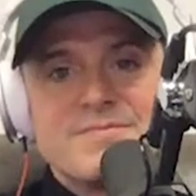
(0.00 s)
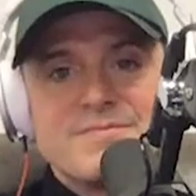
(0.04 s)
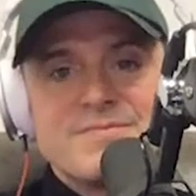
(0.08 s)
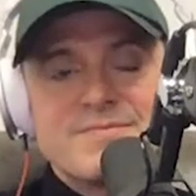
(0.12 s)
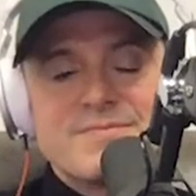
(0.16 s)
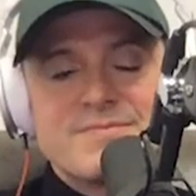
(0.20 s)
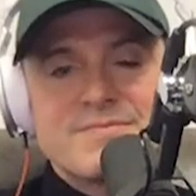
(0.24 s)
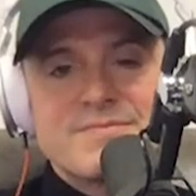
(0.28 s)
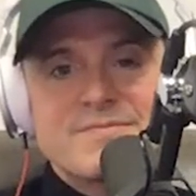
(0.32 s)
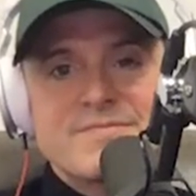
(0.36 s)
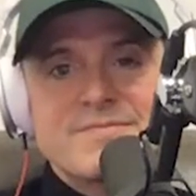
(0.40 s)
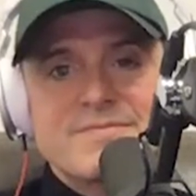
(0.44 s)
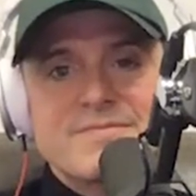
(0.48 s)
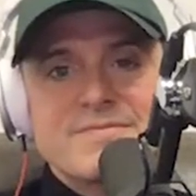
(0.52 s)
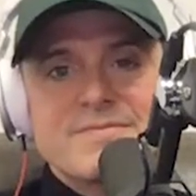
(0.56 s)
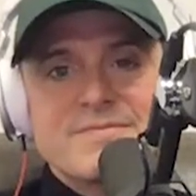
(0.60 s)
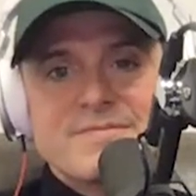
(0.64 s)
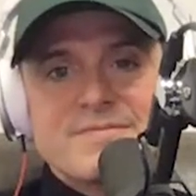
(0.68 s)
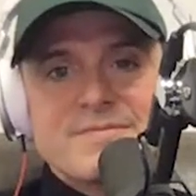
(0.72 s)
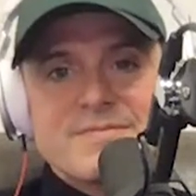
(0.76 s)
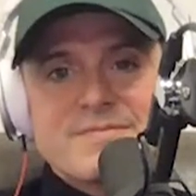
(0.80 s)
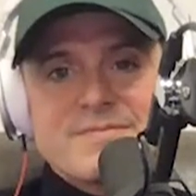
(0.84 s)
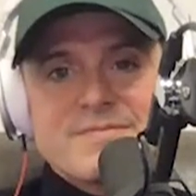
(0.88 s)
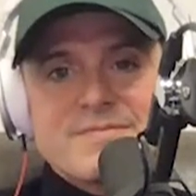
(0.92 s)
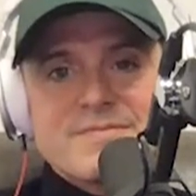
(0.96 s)

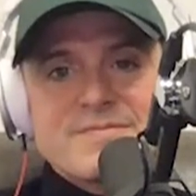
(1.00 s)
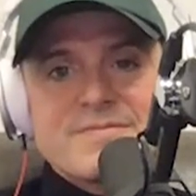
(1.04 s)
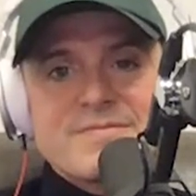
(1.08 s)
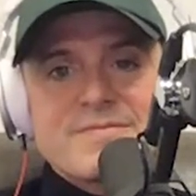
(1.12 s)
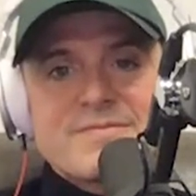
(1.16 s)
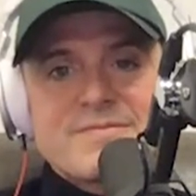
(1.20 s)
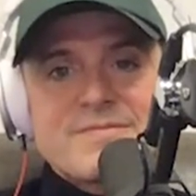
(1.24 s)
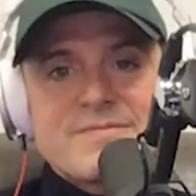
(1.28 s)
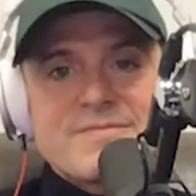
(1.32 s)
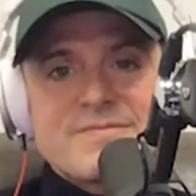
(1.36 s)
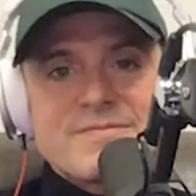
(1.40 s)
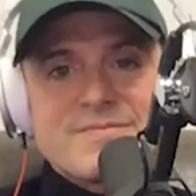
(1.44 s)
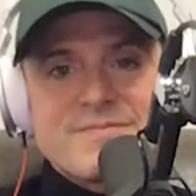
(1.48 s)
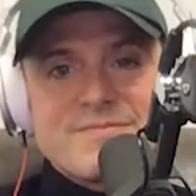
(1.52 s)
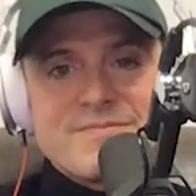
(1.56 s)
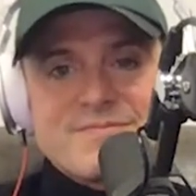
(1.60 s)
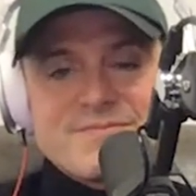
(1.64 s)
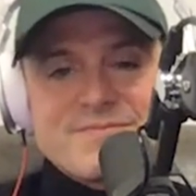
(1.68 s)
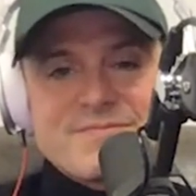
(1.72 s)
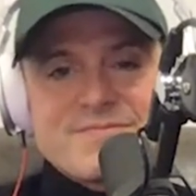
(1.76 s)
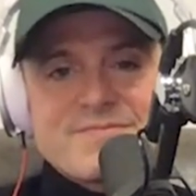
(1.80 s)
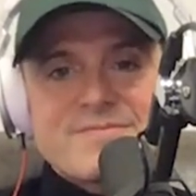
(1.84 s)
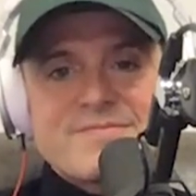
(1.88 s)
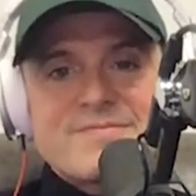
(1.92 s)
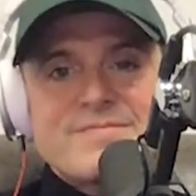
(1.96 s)

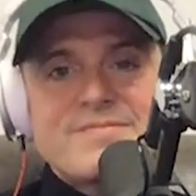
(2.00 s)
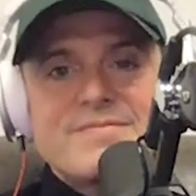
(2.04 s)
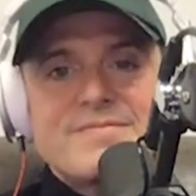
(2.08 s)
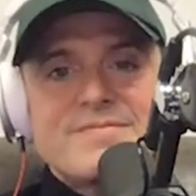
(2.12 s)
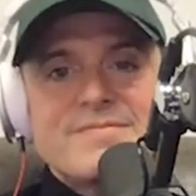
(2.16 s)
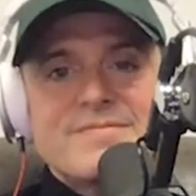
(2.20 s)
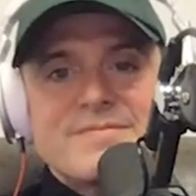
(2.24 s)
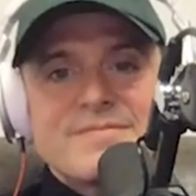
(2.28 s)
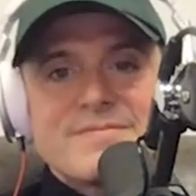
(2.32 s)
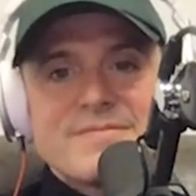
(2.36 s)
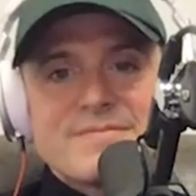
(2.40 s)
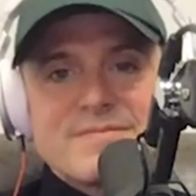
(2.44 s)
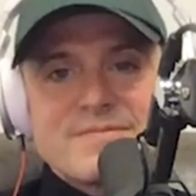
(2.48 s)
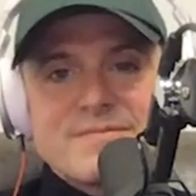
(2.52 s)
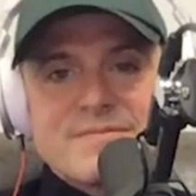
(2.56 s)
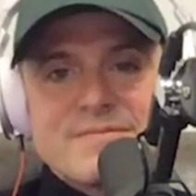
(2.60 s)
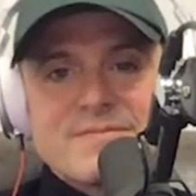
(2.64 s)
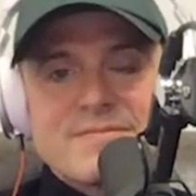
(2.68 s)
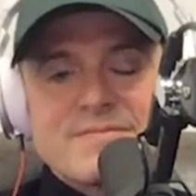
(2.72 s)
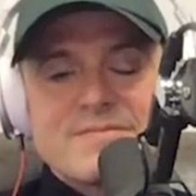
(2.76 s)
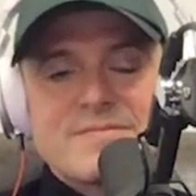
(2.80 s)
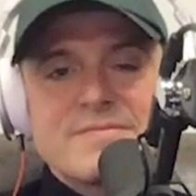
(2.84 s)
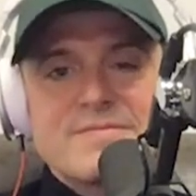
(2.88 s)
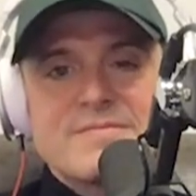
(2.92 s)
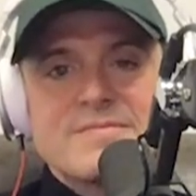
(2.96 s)
[no speech]